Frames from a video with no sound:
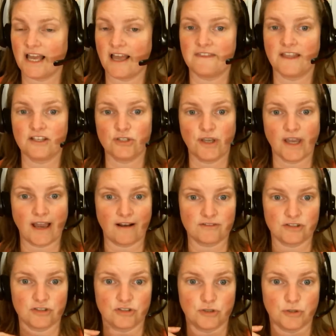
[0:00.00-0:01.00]
and then you have
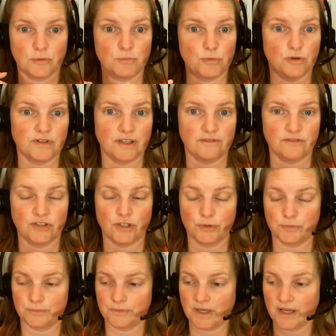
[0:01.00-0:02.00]
to do a movie of you.
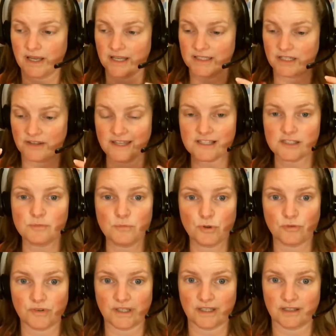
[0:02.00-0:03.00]
Now, this
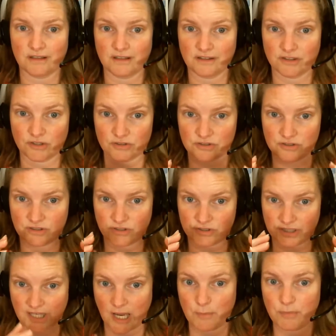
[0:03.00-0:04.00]
movie, there's
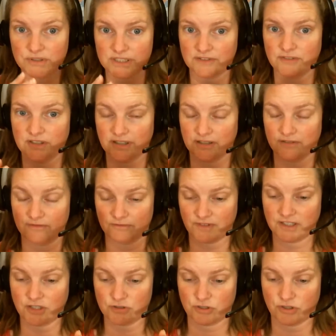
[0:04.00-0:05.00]
a couple different
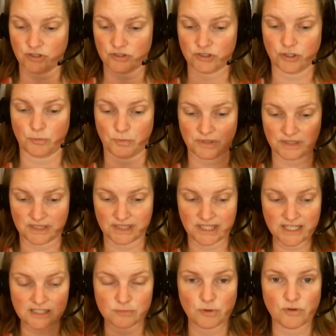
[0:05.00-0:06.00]
videos you can do, but
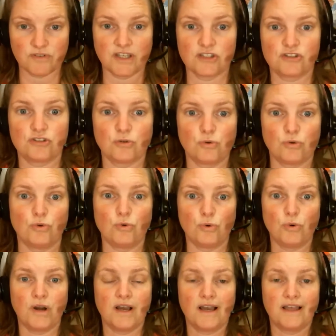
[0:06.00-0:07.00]
this movie is
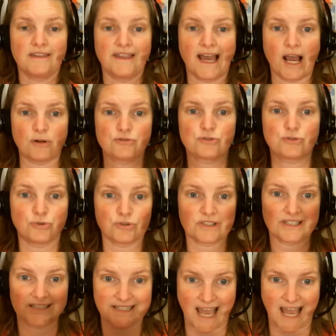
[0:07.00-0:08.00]
to the OUTSCHOOL
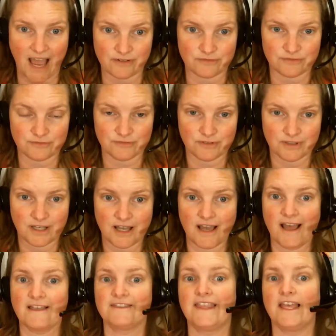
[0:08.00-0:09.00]
staff.
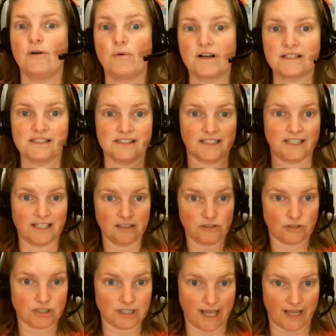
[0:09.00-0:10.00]
They want to see
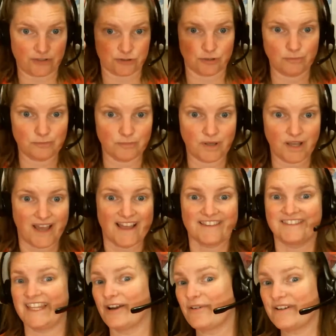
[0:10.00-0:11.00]
your classroom.
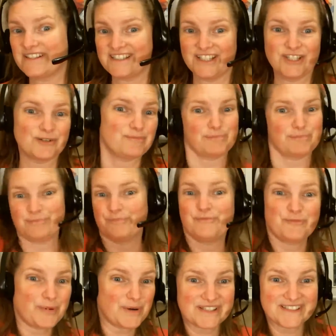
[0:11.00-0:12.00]
They want to see your
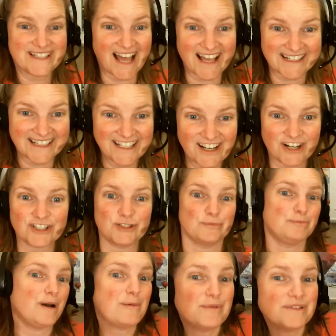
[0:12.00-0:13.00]
personality. Are you
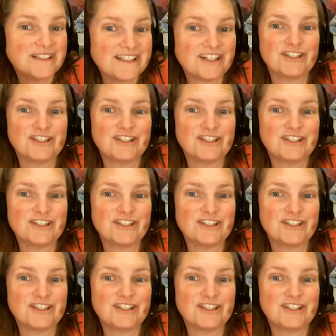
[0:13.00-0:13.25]
bubbly? Are